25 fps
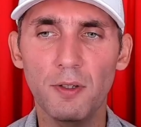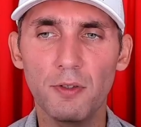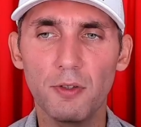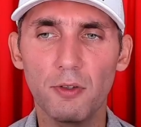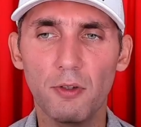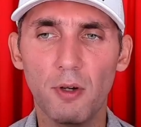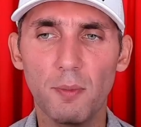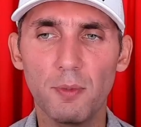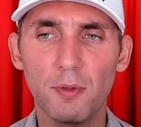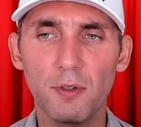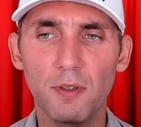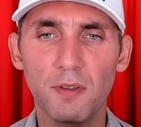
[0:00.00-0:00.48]

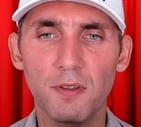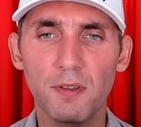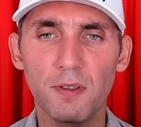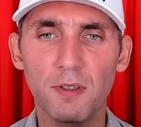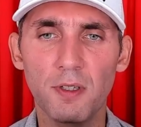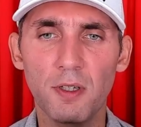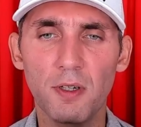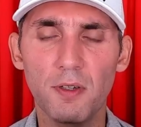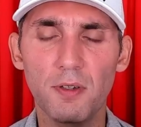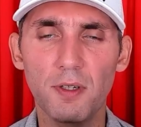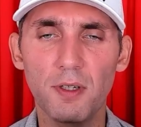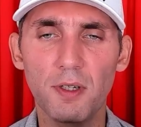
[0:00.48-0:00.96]

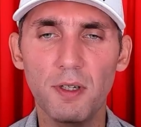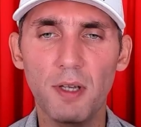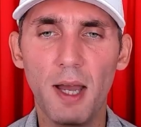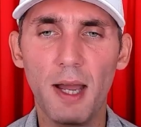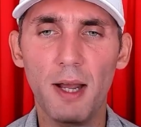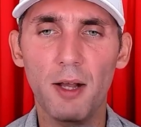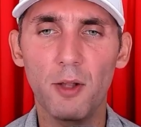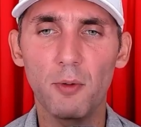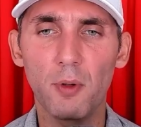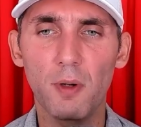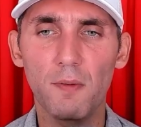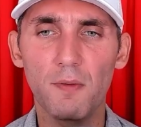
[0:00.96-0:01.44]
inscriptions near the
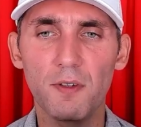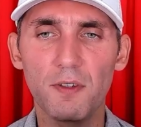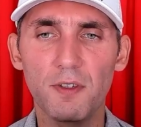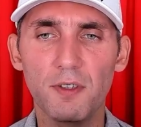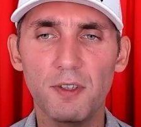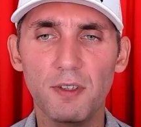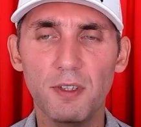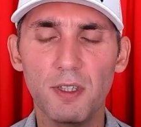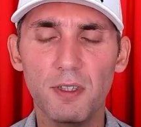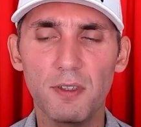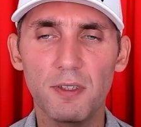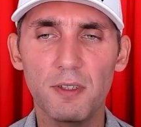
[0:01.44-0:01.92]
Nile River
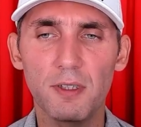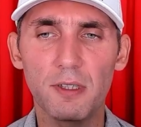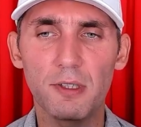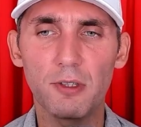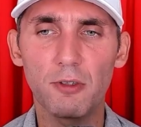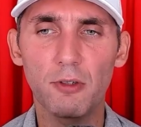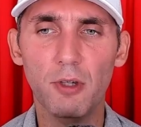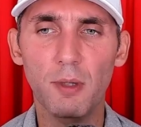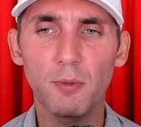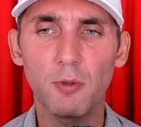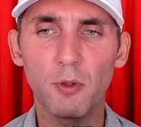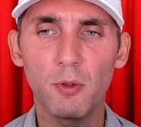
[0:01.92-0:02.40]
suggests that the
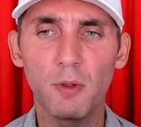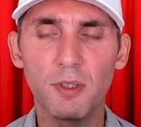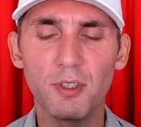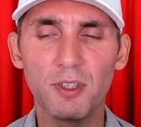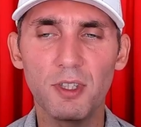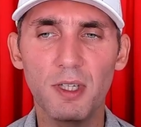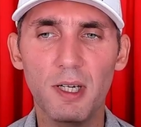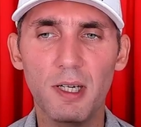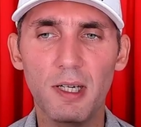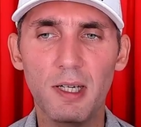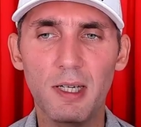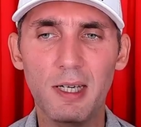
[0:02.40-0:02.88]
script
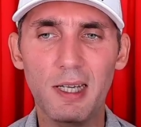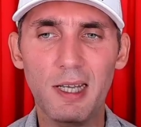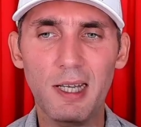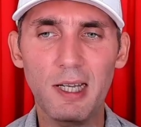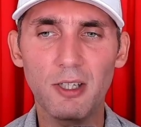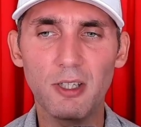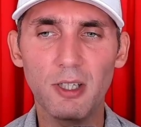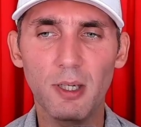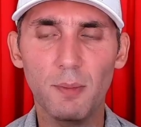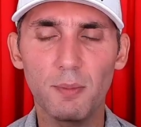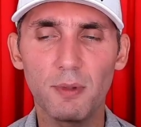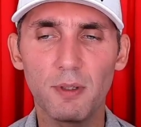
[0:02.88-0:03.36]
originated
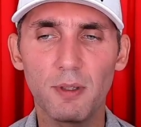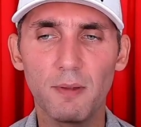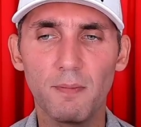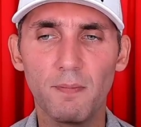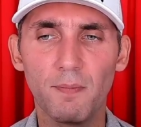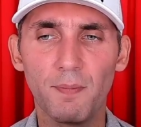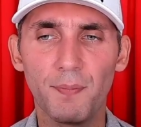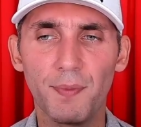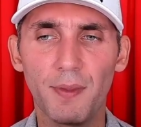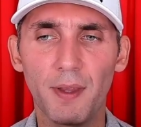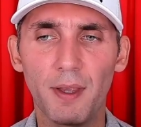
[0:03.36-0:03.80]
in Egypt.